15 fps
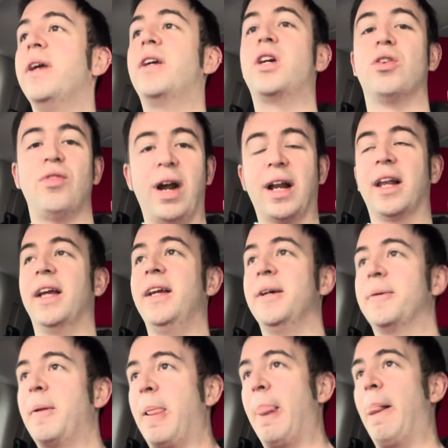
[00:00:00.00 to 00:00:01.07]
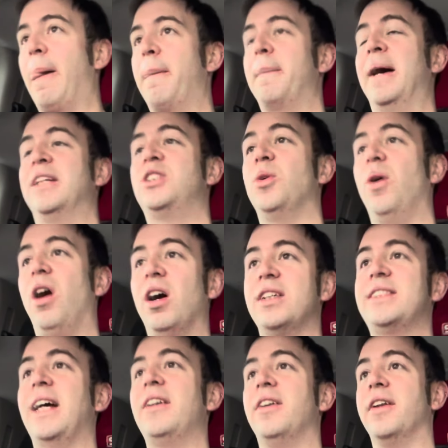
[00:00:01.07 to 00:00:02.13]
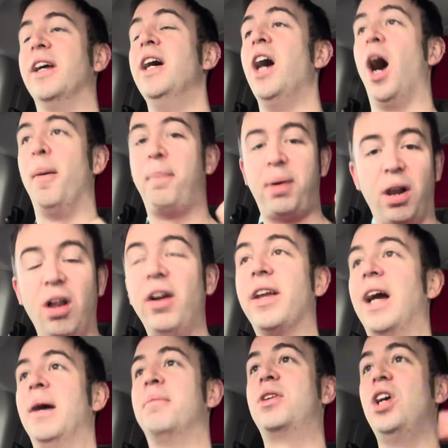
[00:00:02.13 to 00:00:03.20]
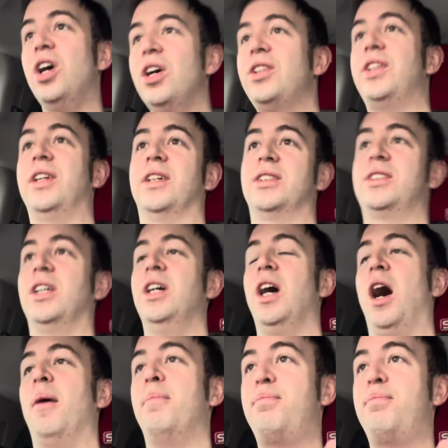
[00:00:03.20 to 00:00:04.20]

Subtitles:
correctly, and to a high standard. I'm polite, I'm courteous, I'm